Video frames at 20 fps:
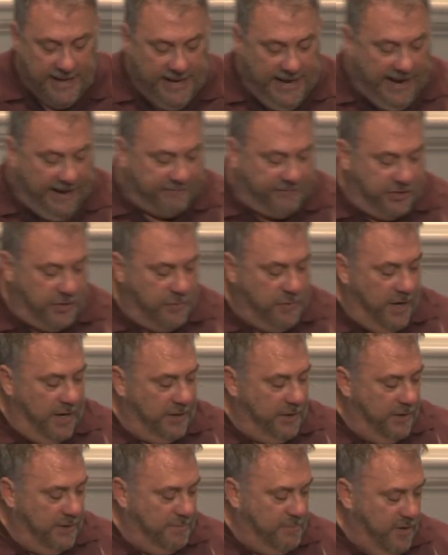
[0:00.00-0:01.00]
Have
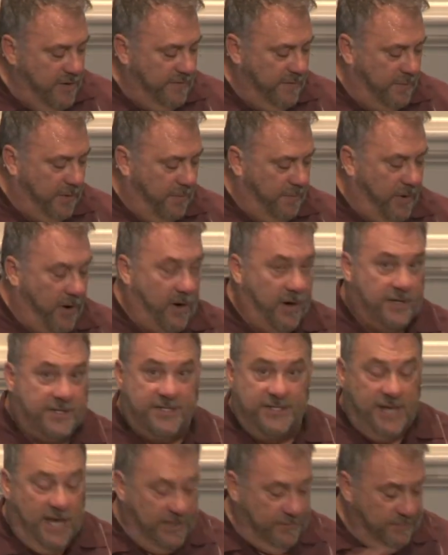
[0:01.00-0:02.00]
200 movable
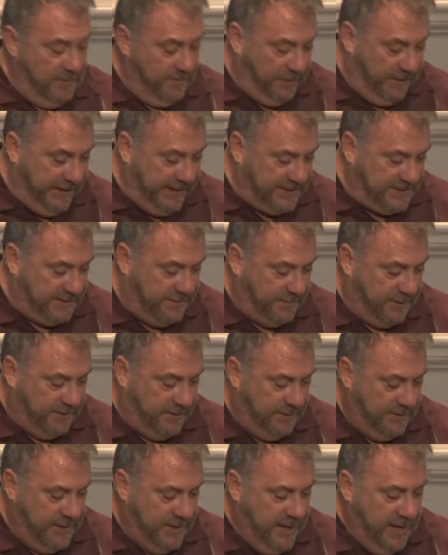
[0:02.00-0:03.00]
parts, none
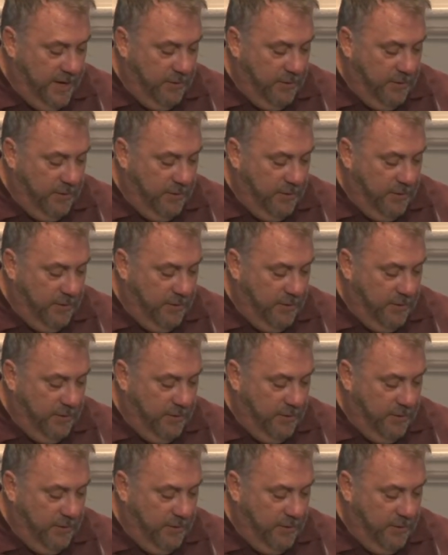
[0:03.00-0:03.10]
replaceable.